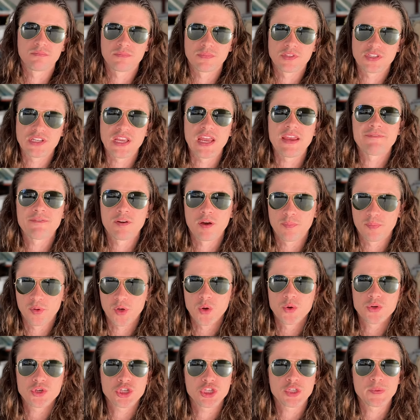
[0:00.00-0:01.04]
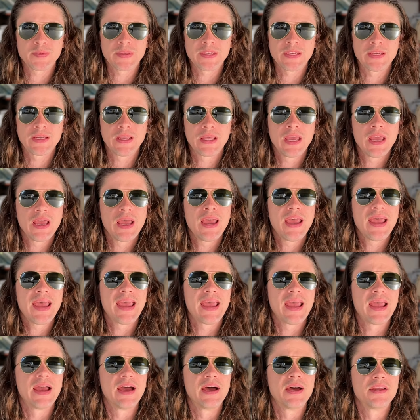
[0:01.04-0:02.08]
safe approach speed,
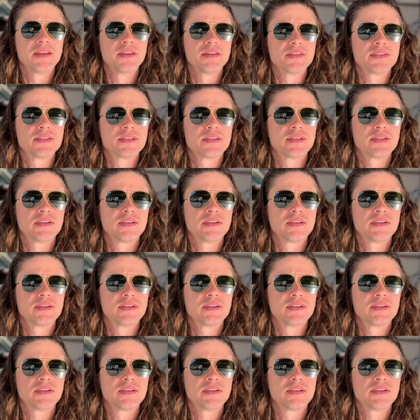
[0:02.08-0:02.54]
and